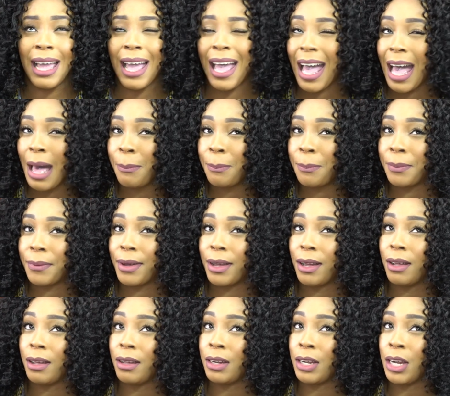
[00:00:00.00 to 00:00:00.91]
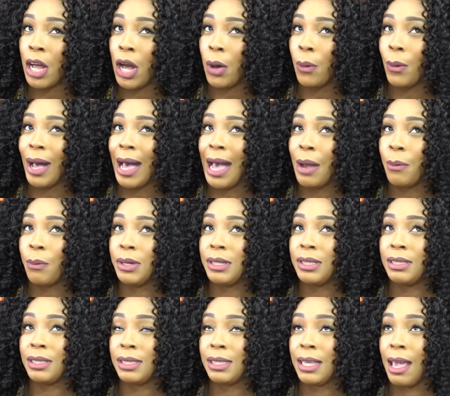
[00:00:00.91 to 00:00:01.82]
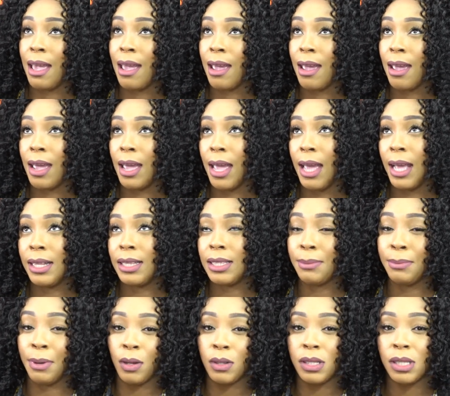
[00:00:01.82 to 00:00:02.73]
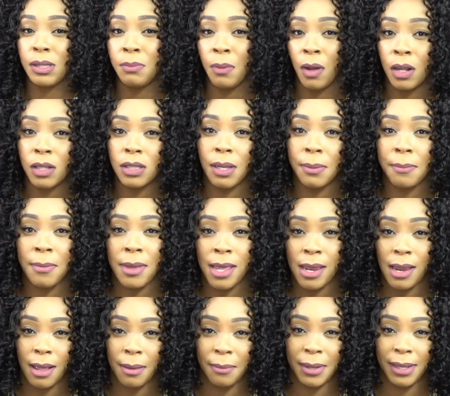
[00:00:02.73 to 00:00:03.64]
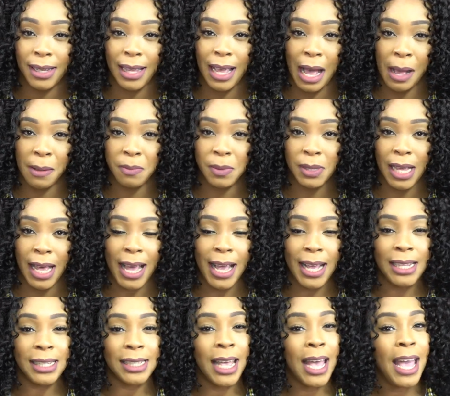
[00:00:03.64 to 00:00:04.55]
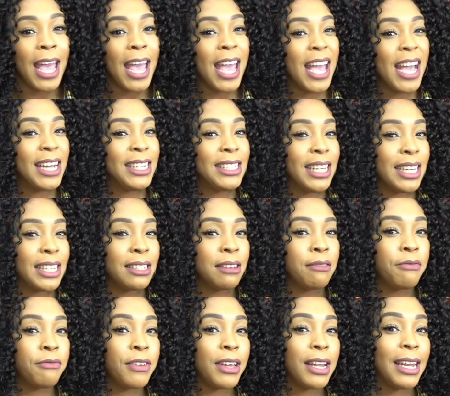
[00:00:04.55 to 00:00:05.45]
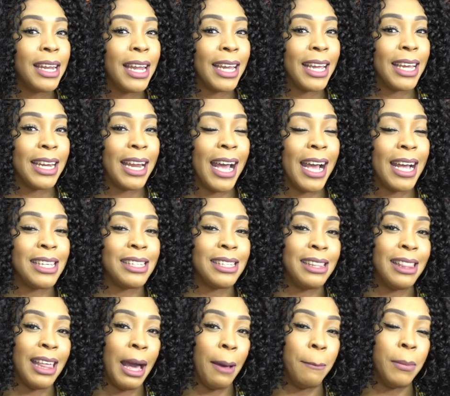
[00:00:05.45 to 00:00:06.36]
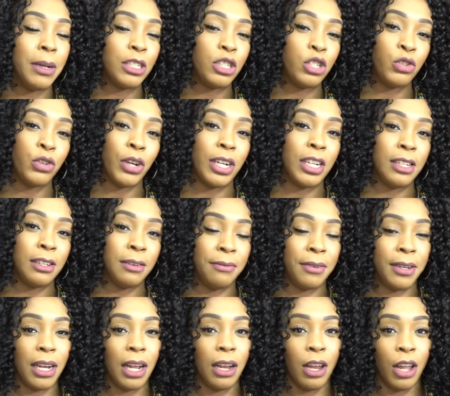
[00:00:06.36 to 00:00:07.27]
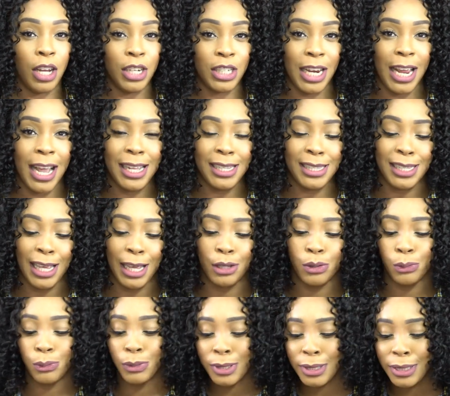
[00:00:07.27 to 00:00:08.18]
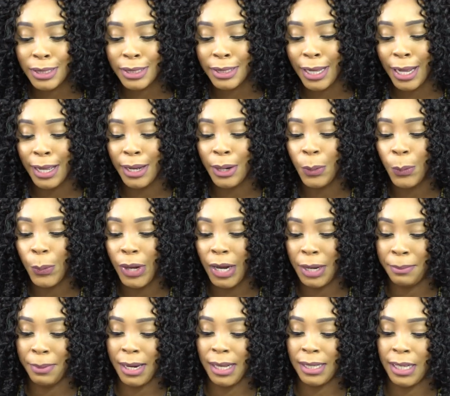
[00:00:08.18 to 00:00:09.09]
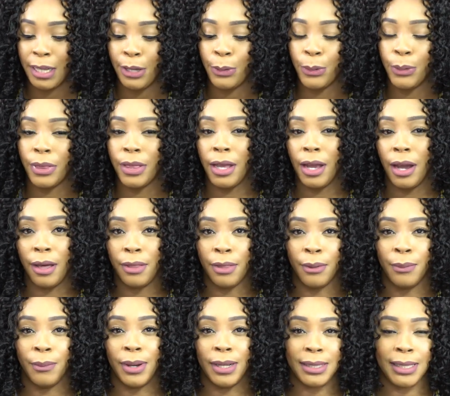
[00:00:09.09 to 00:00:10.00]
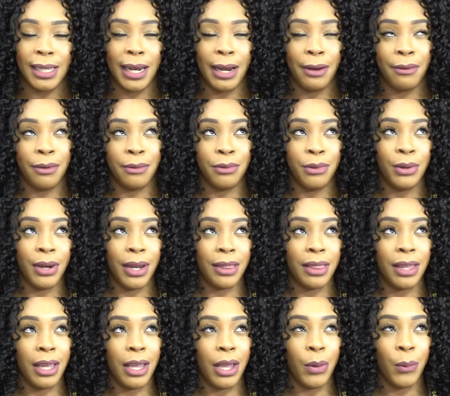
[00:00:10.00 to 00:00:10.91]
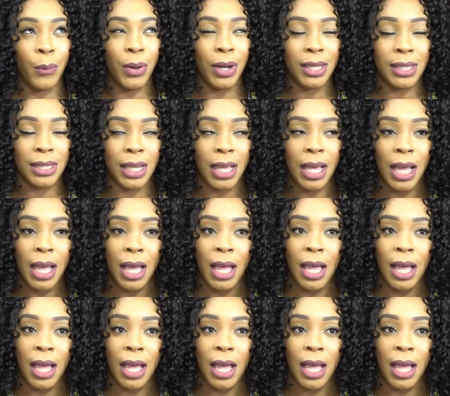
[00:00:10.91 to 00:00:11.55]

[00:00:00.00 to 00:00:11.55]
cap, no, I would say it's about small to medium in cap size. It doesn't feel like it has that much stretch to fit a larger head size, which is kind of weird, because I know the other ones that I reviewed, I think it was